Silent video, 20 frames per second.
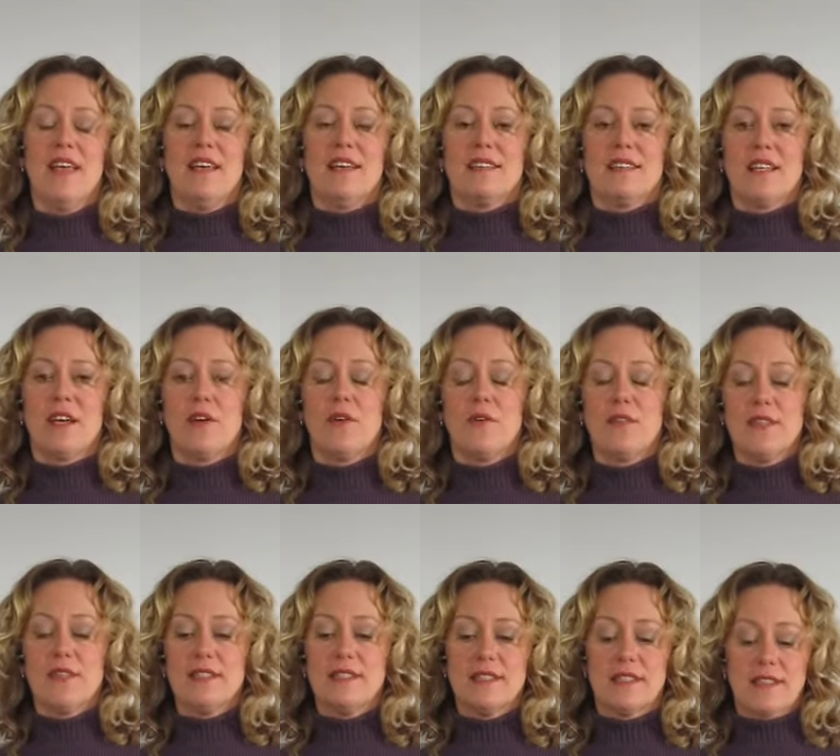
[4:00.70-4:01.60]
So
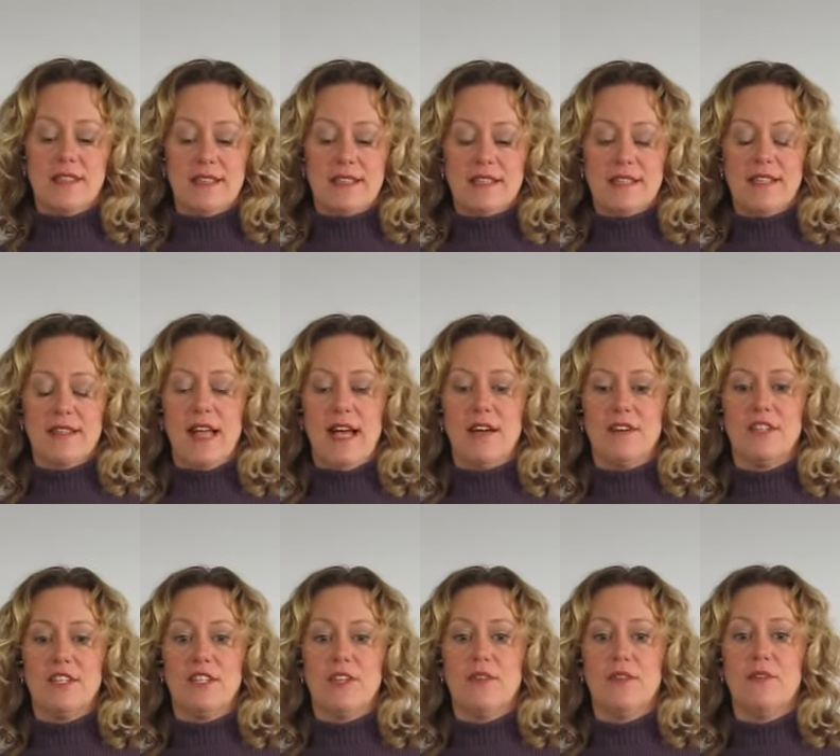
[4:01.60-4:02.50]
this
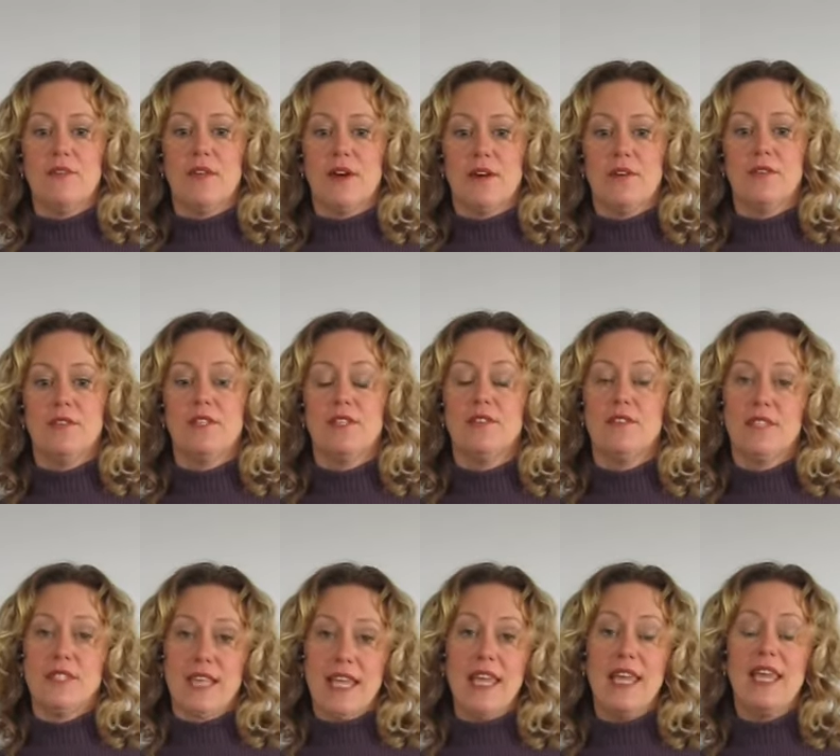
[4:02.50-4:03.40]
allows you, though, to
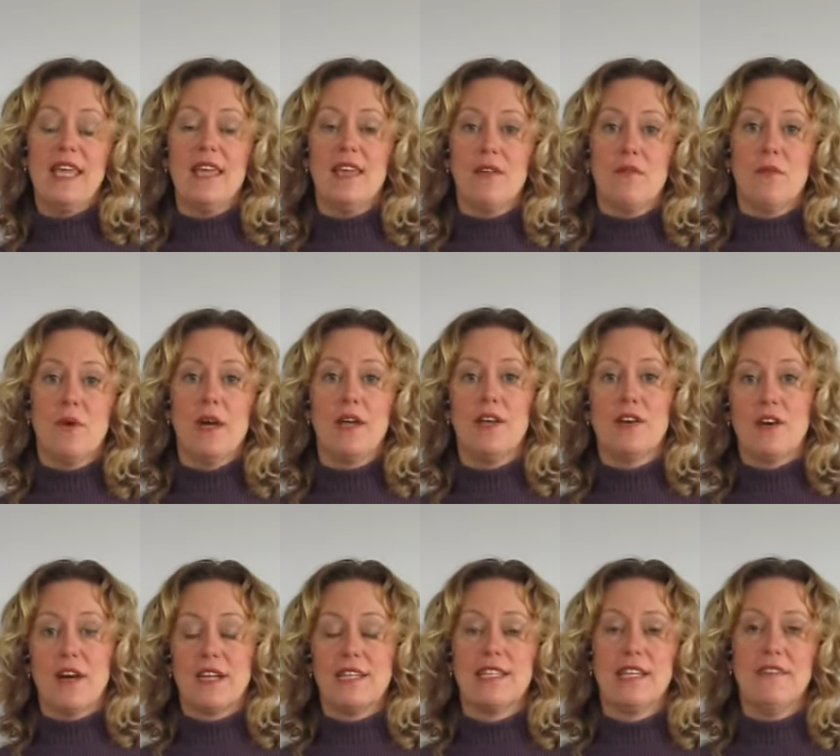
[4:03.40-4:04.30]
see what
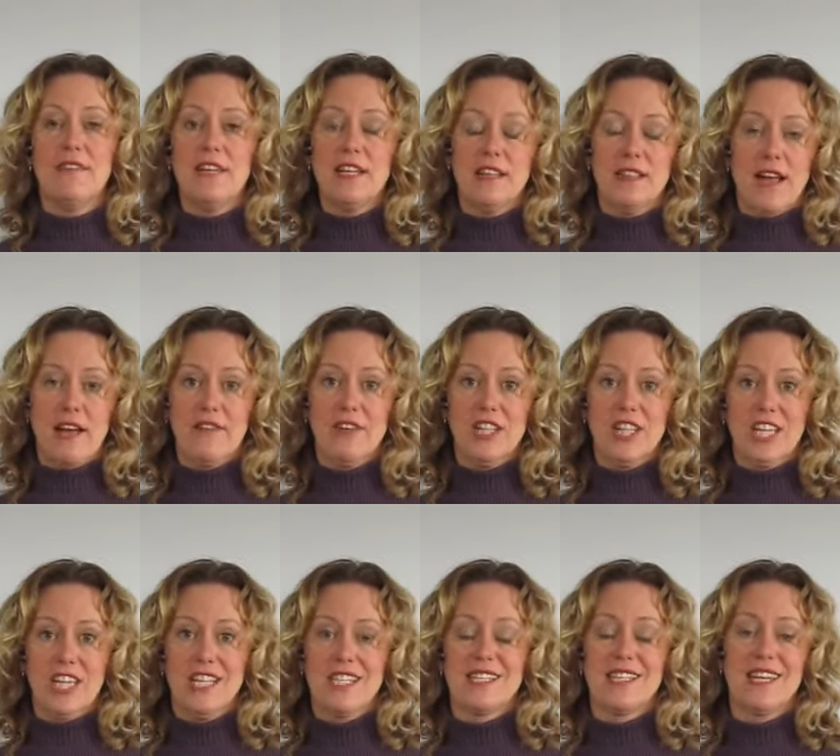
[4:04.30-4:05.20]
your activity level
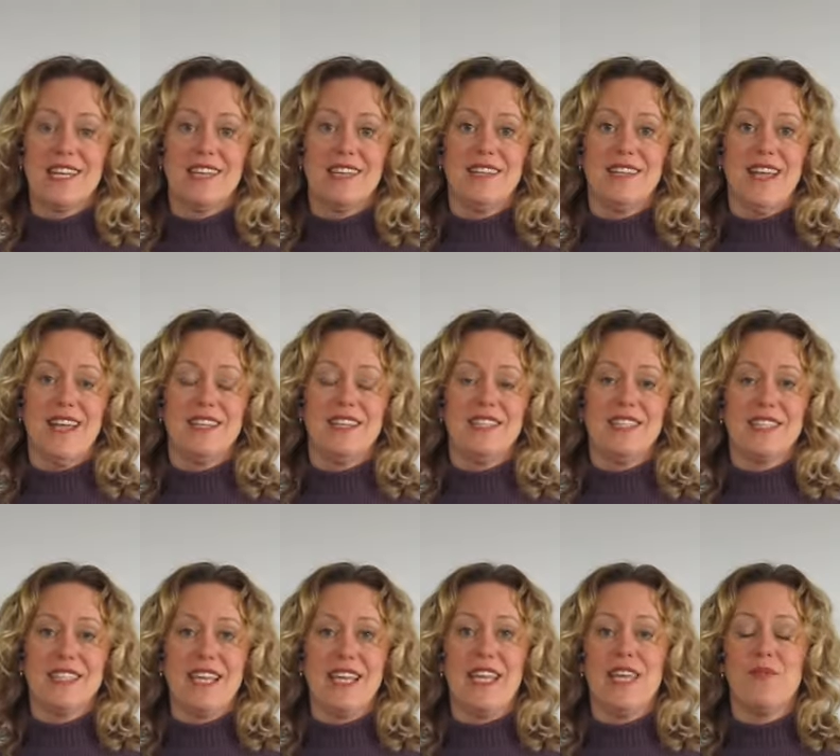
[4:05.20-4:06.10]
is and
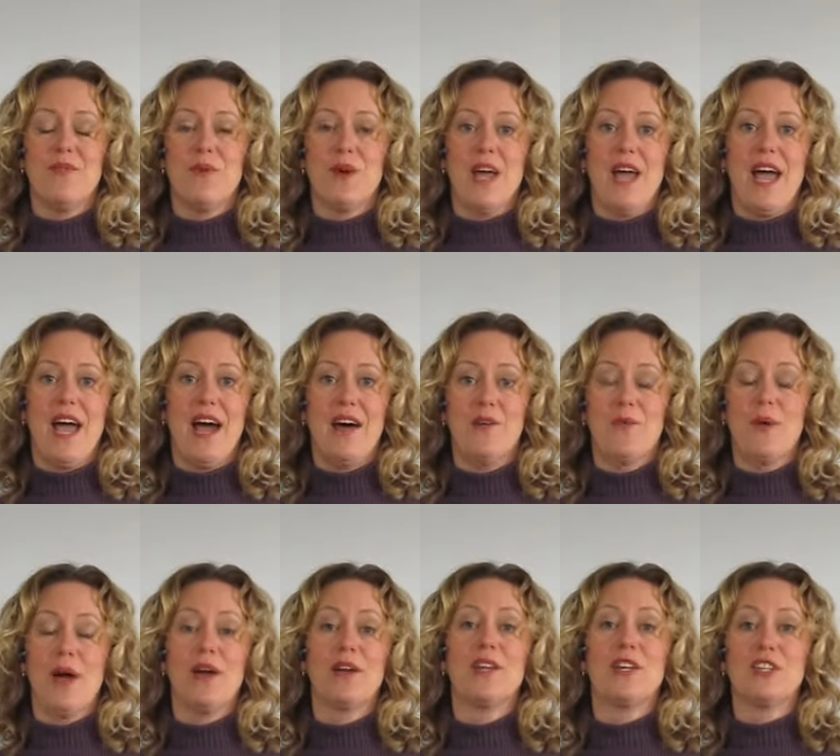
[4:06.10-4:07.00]
see how
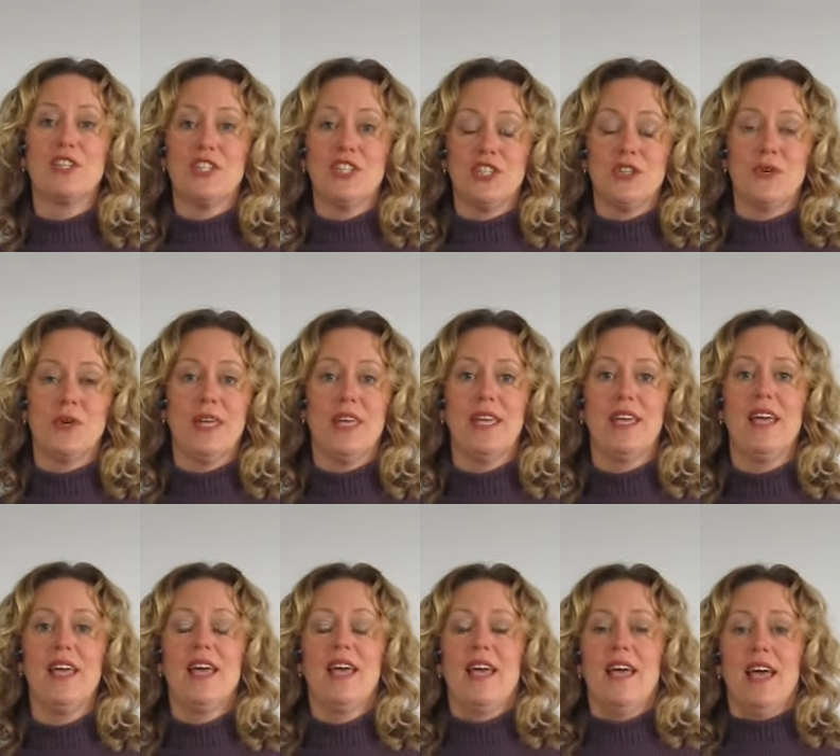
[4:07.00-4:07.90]
well you're
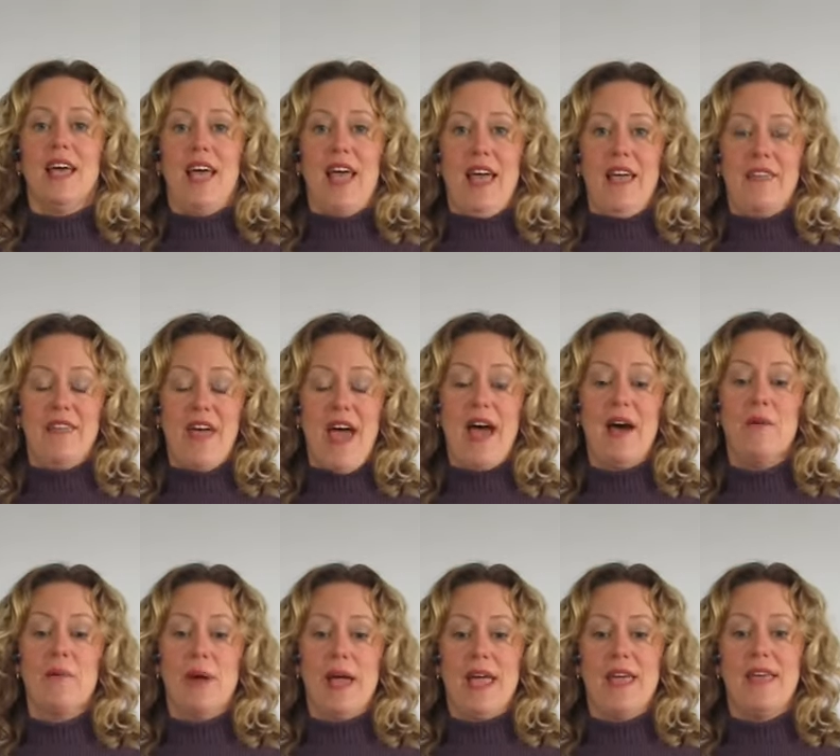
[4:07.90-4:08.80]
doing
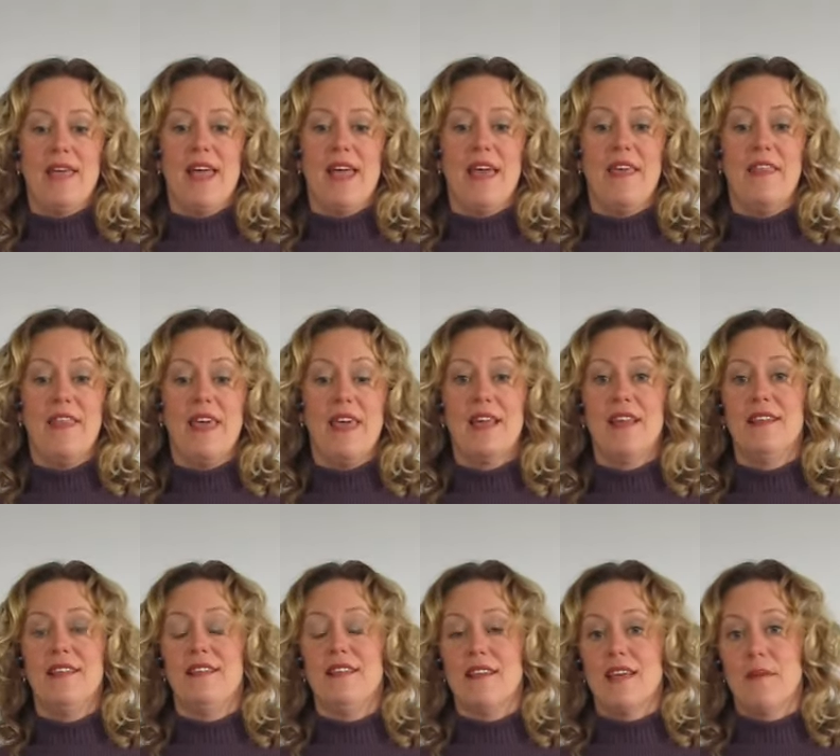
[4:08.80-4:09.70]
that way, and
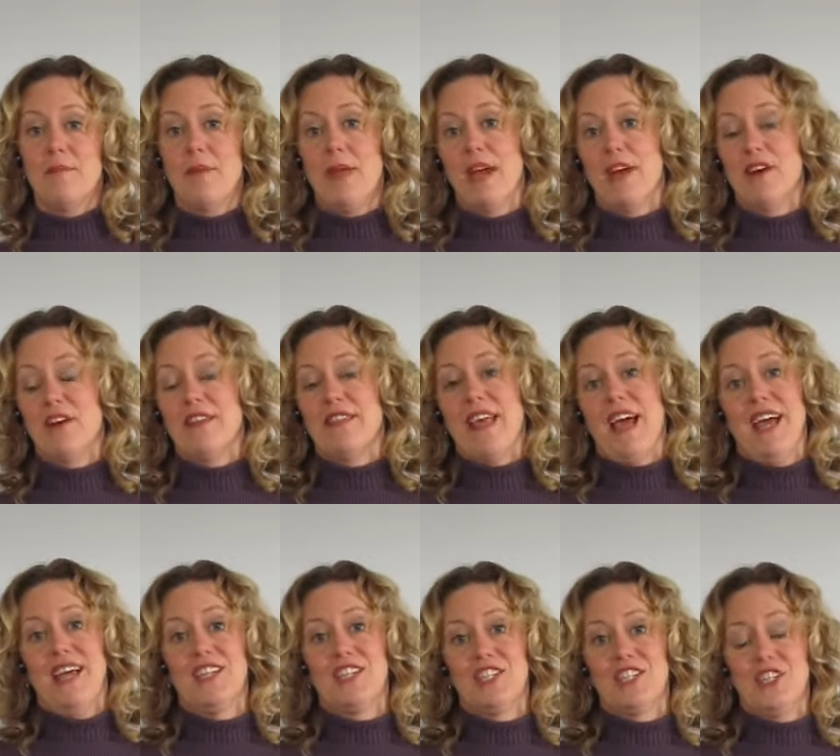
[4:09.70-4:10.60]
then comparing
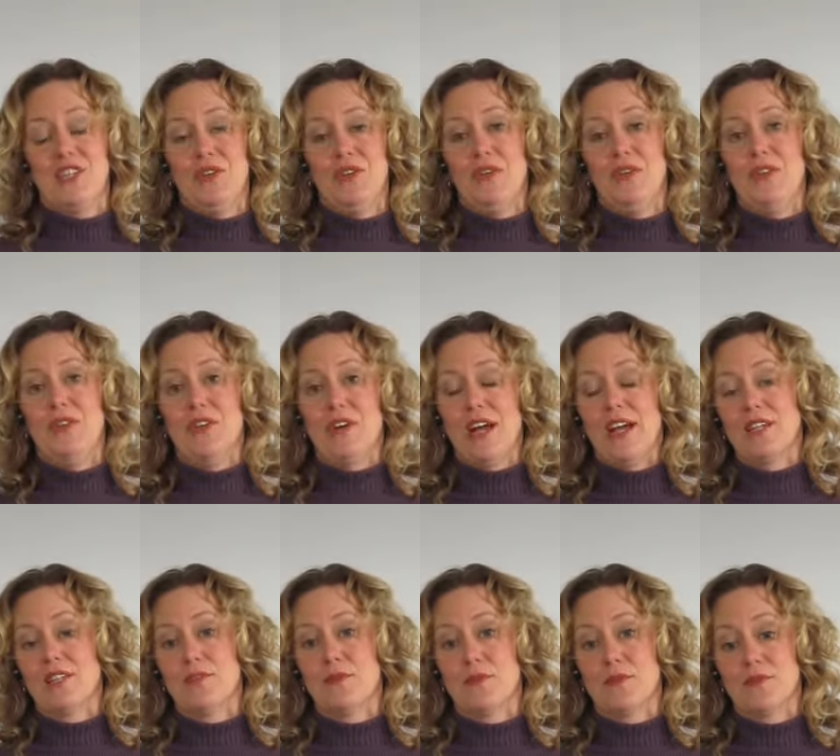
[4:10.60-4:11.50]
that to your
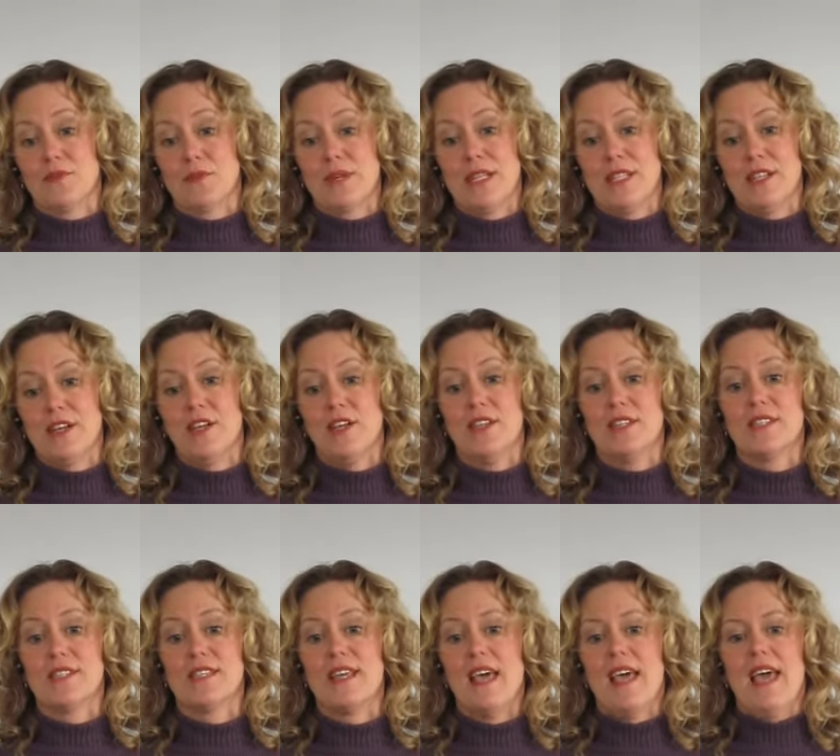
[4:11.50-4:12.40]
actual
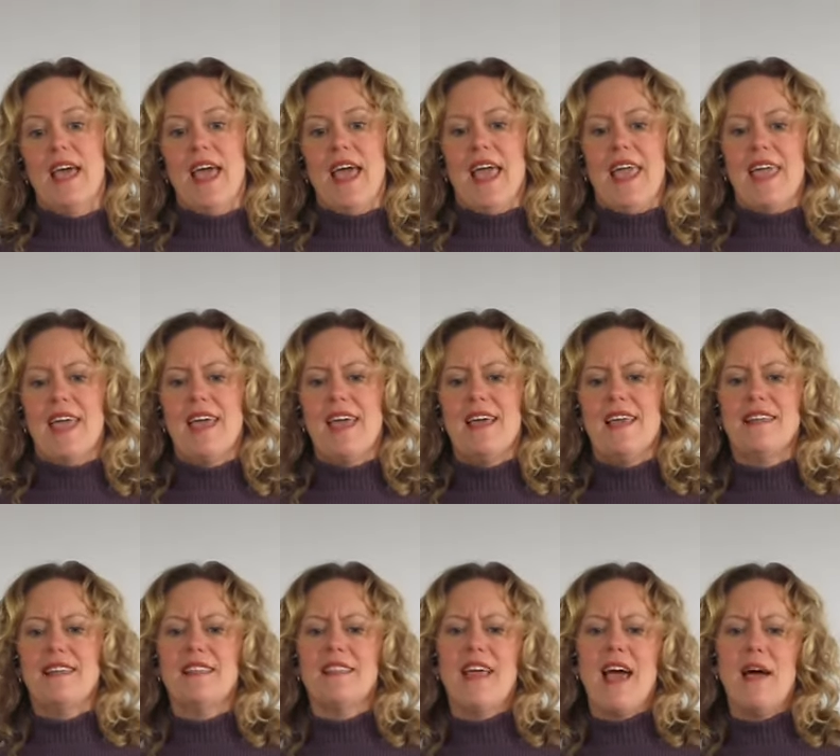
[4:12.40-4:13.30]
results.
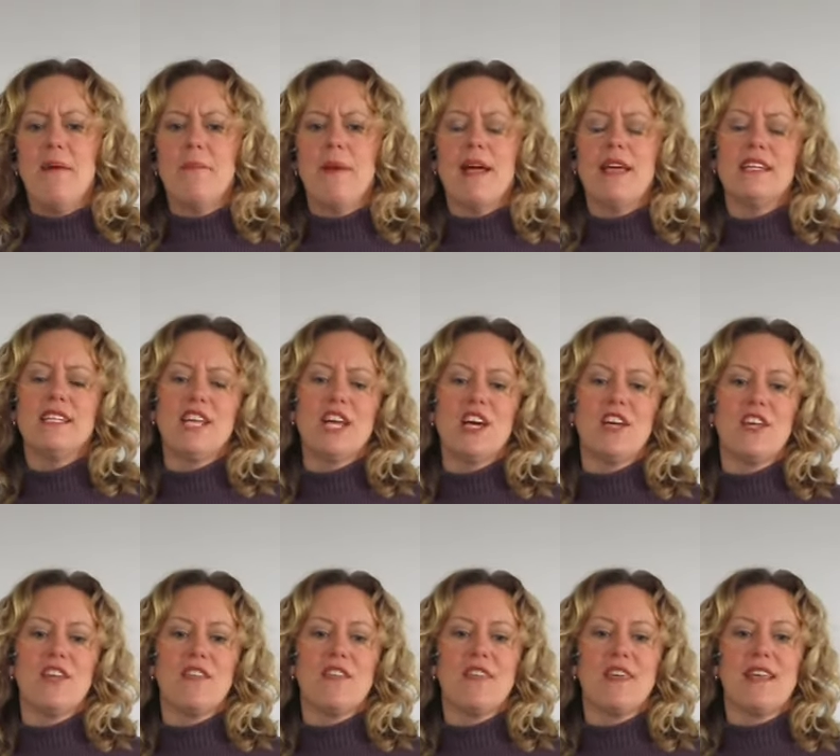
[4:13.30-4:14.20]
And that might tell
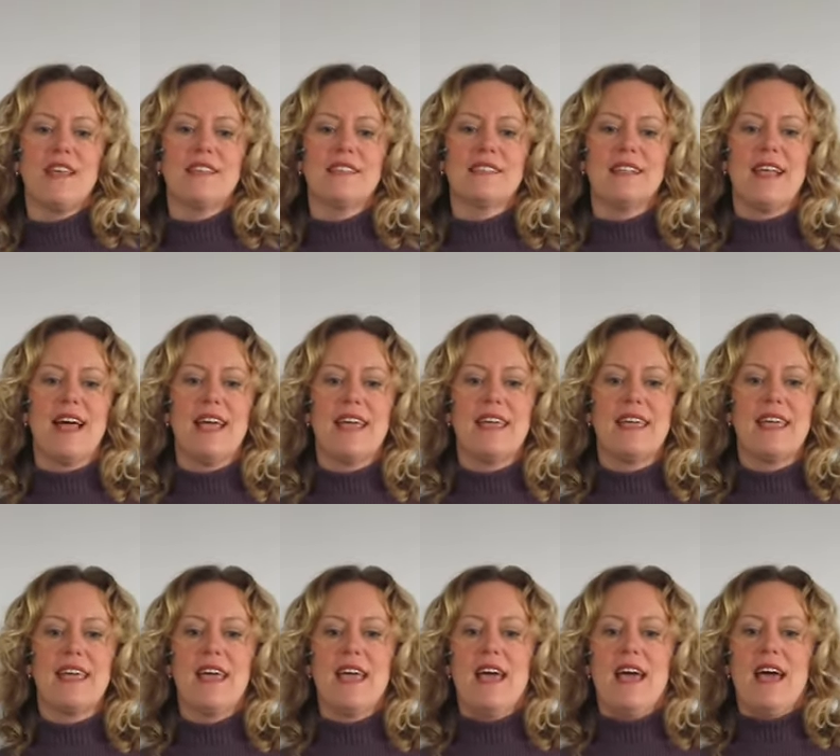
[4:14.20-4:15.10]
you things like,